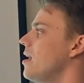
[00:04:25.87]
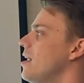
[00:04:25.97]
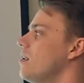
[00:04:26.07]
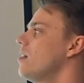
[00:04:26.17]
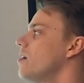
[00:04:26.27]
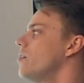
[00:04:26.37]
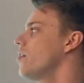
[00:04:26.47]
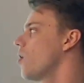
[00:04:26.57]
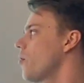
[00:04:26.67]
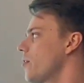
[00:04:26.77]
that the
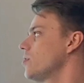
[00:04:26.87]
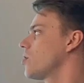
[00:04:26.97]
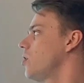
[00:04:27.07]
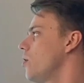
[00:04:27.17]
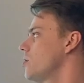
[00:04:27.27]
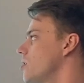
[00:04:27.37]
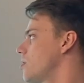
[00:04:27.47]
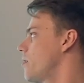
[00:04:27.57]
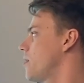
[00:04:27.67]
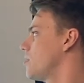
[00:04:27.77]
Earth is closest
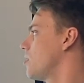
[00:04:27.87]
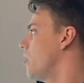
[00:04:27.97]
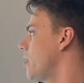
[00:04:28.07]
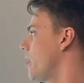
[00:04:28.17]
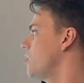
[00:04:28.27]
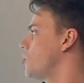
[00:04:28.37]
to the sun in